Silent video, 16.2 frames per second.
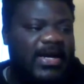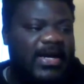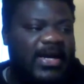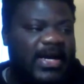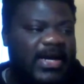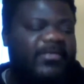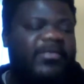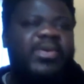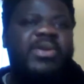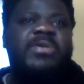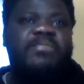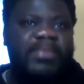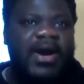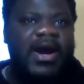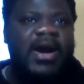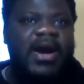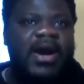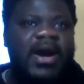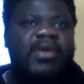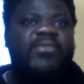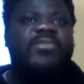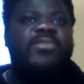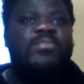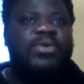a very
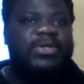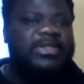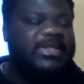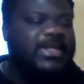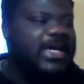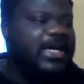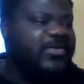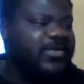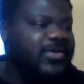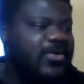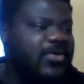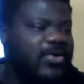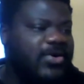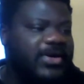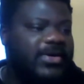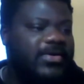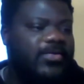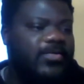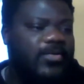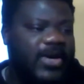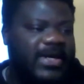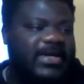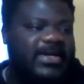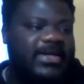powerful multilateral
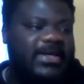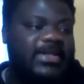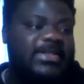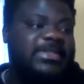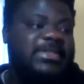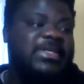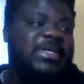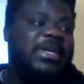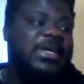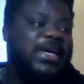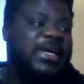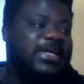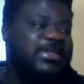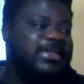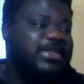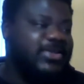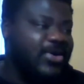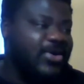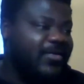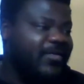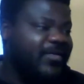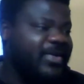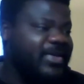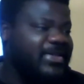work. It's
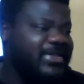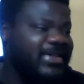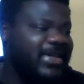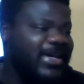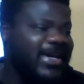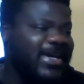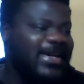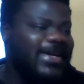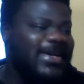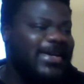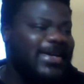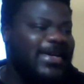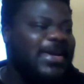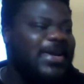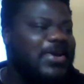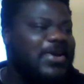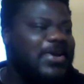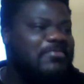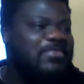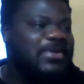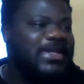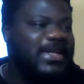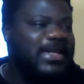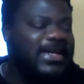tough, it's
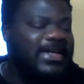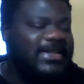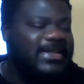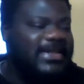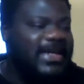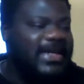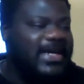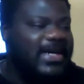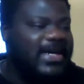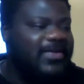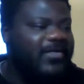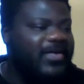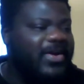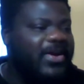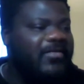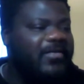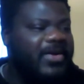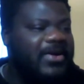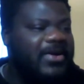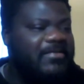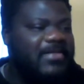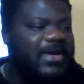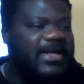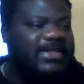but then it's very,
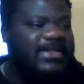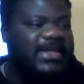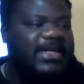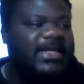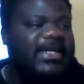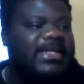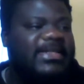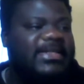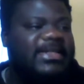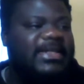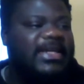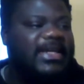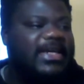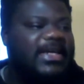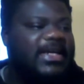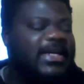very much engaging and